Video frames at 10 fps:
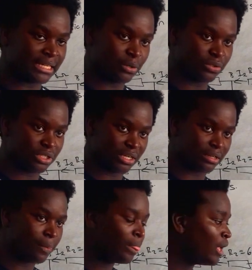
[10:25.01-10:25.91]
Are we together?
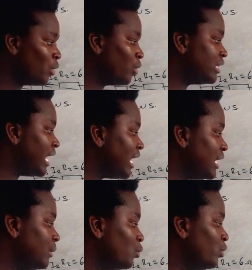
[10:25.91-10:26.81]
Whether
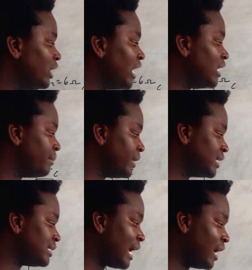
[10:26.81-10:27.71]
we
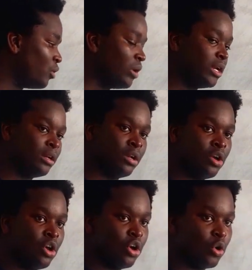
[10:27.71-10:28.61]
eliminate I1
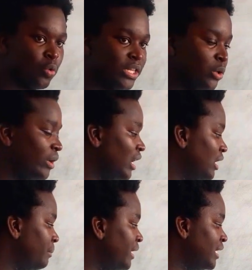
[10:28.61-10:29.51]
or whether we
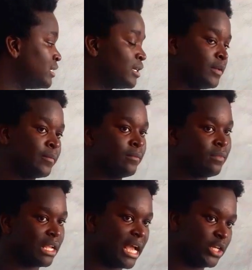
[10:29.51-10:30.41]
eliminate
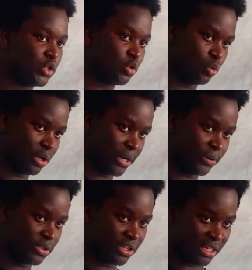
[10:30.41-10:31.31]
I2. I2. Are
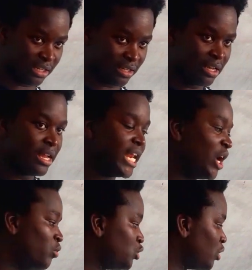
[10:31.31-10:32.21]
we together? Yes.
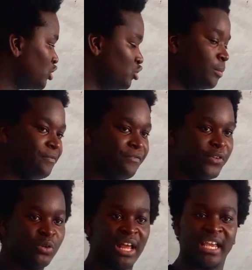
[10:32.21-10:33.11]
Now, which one do you
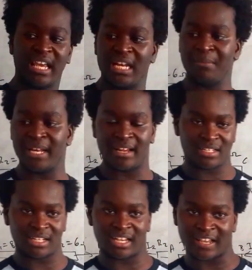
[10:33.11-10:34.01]
feel like
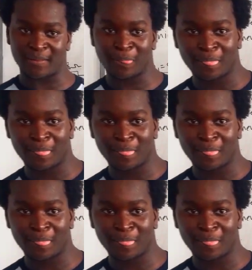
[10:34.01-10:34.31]
eliminating here?